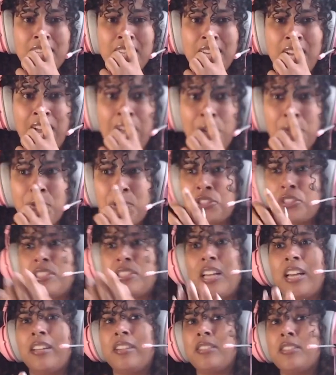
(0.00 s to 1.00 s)
I was just
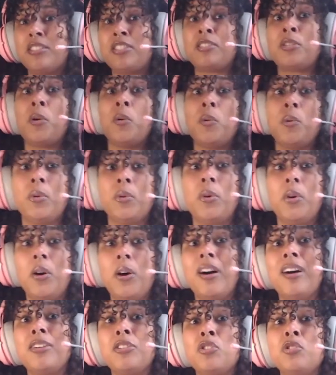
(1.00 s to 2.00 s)
like, still,
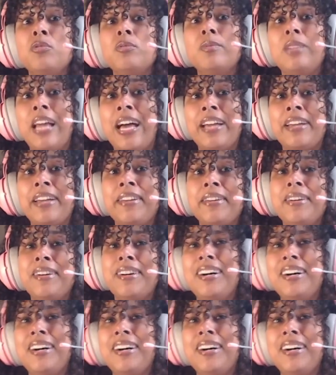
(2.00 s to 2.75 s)
like,